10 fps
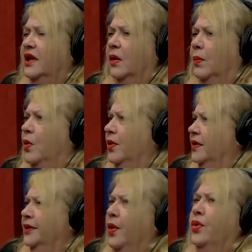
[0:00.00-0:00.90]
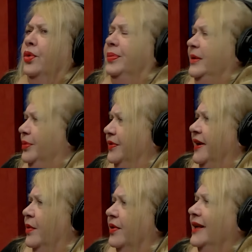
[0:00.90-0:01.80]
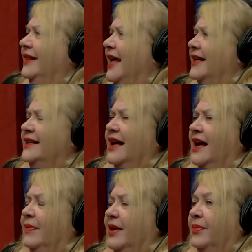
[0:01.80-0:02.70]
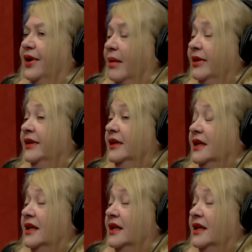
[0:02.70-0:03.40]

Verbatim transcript: you know, more local people that were in that time that probably